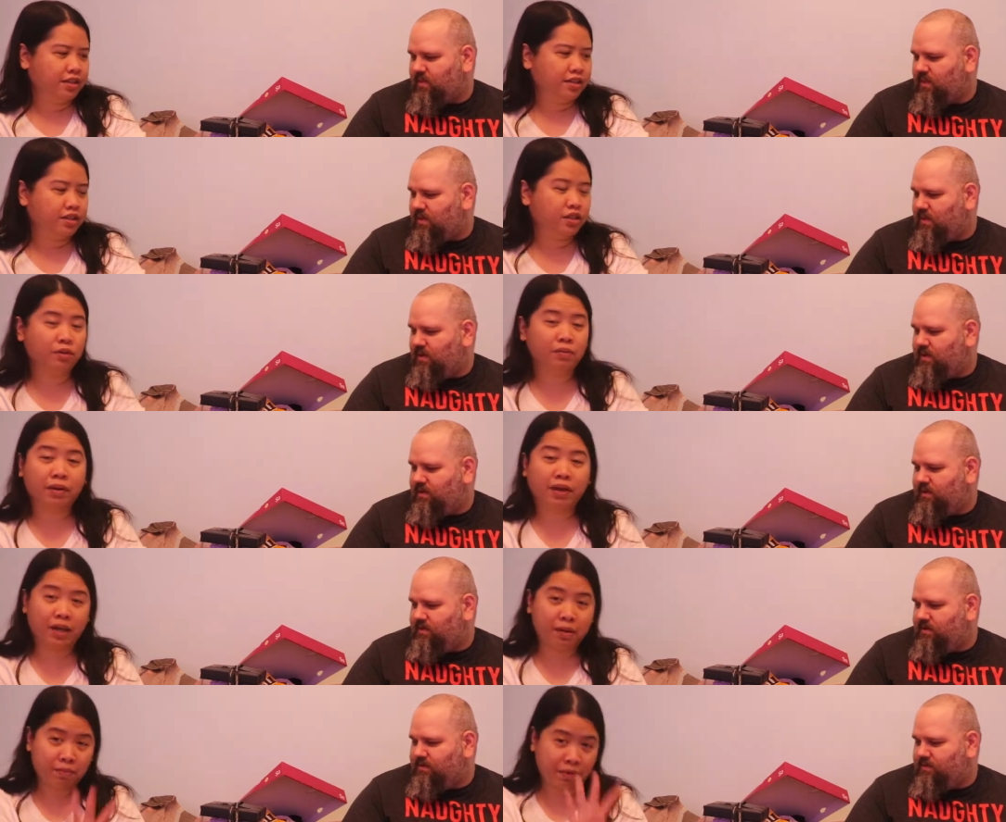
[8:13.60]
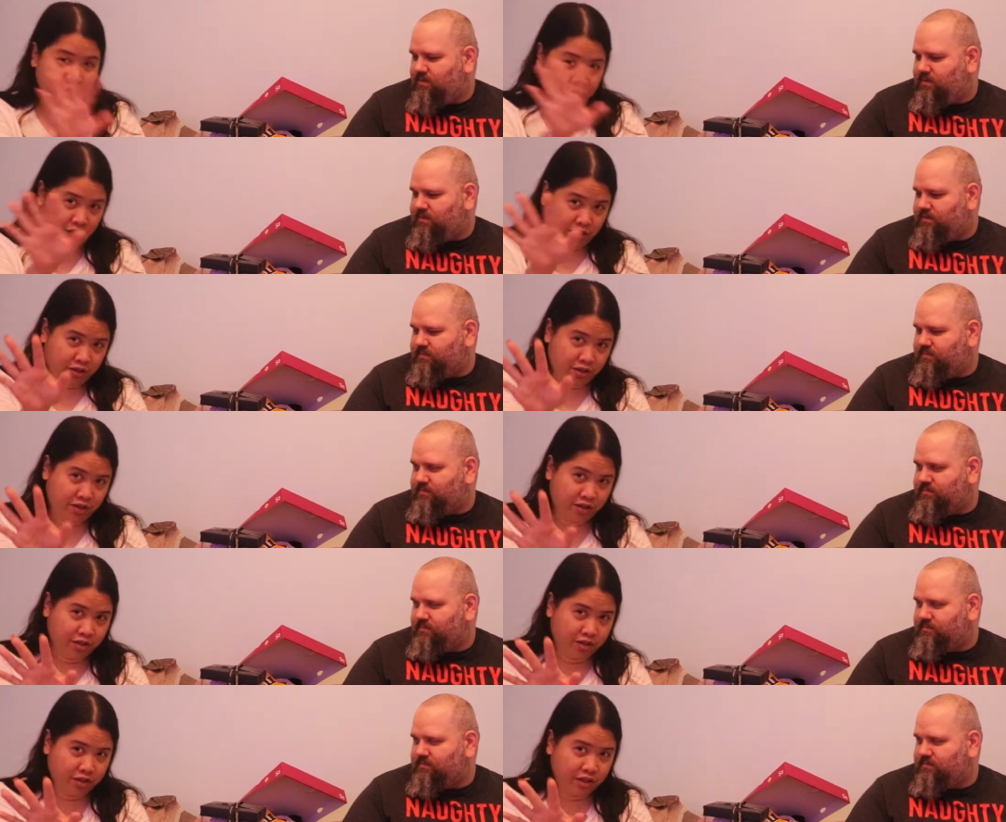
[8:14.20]
Speaker 1: So magkaiba
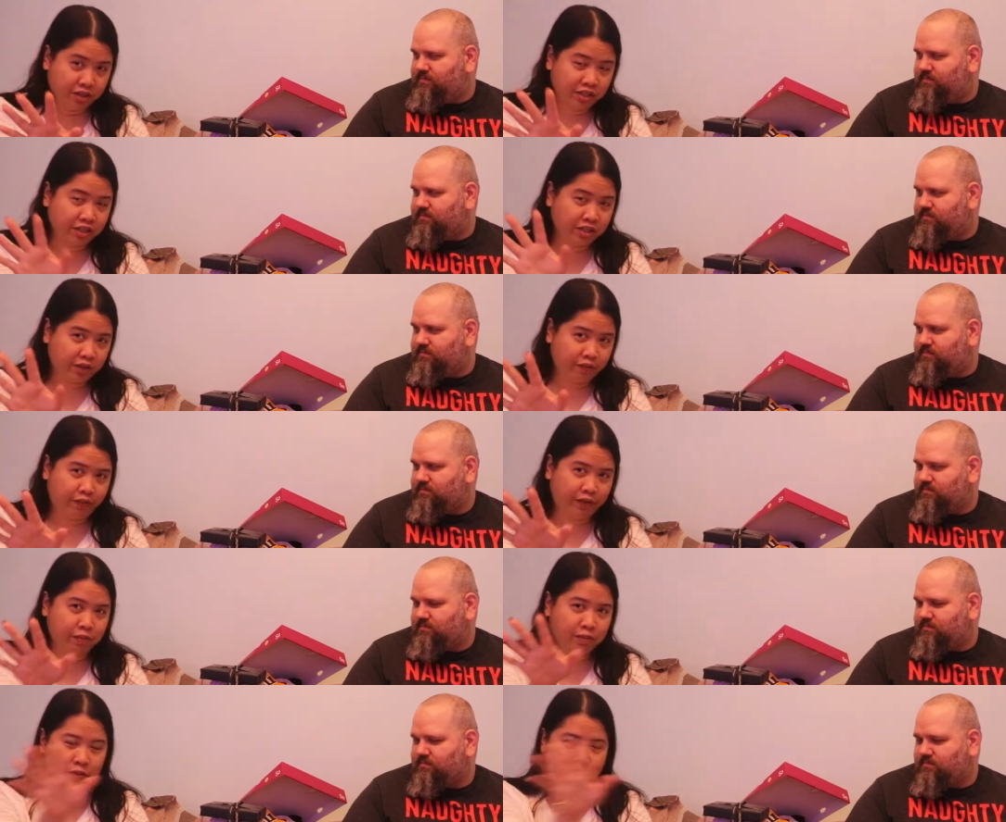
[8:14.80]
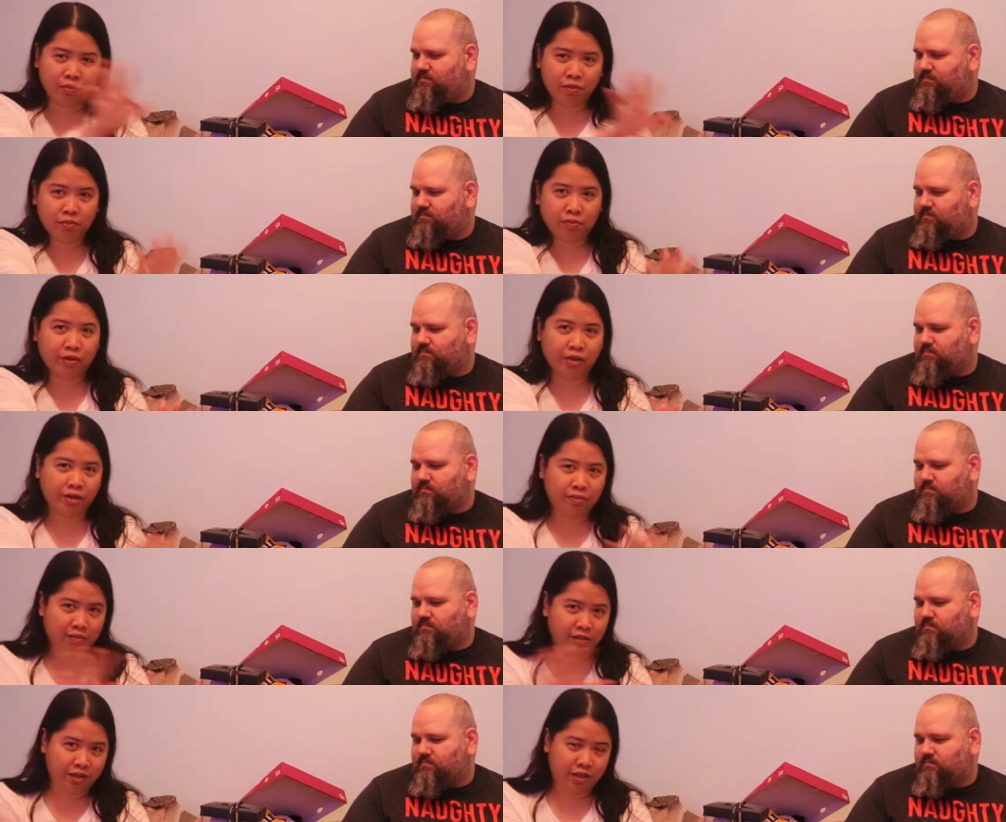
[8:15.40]
yun. There's a difference between
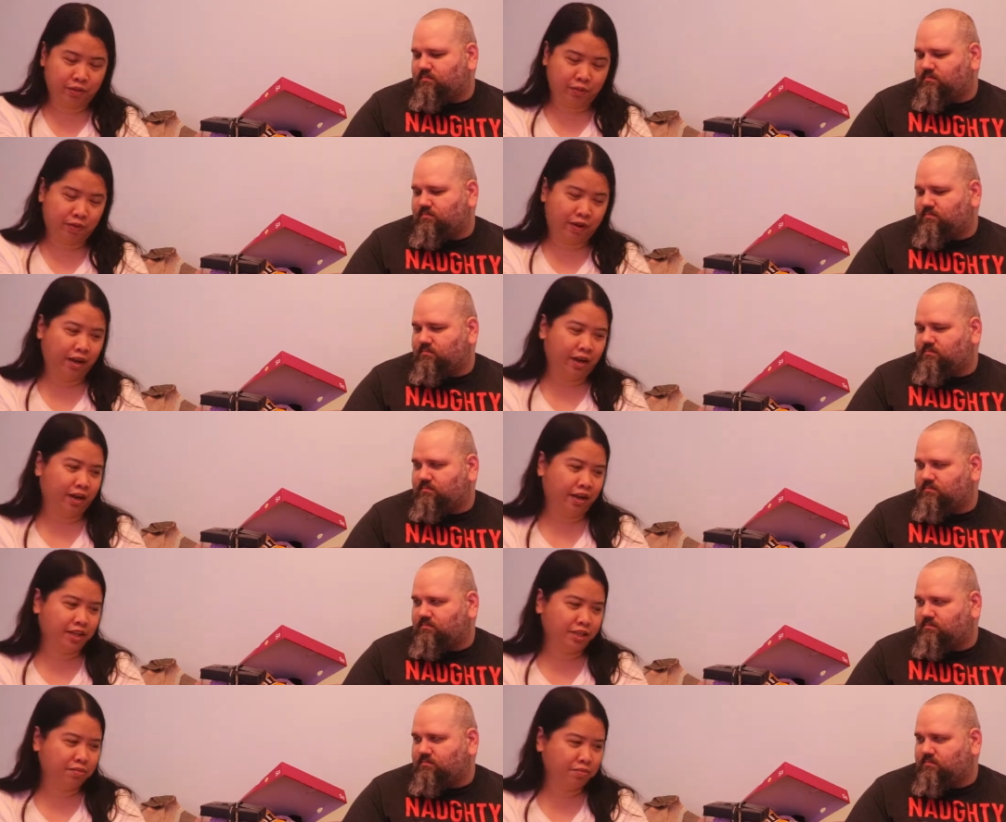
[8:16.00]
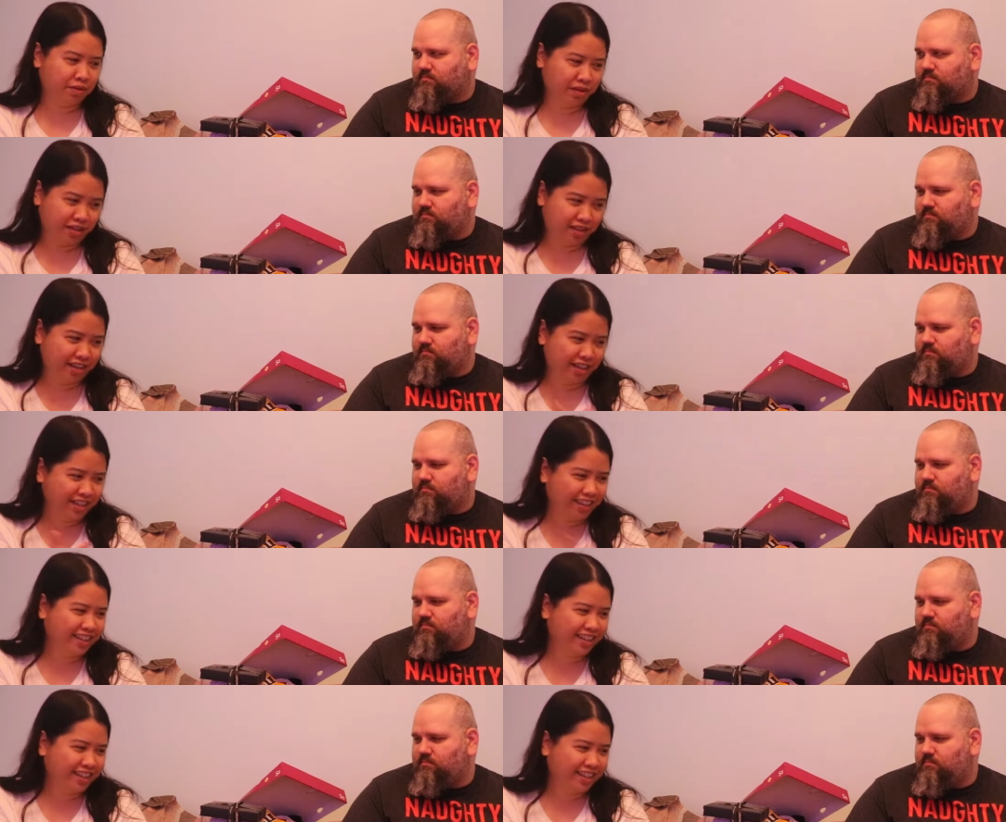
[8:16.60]
portable and wireless, but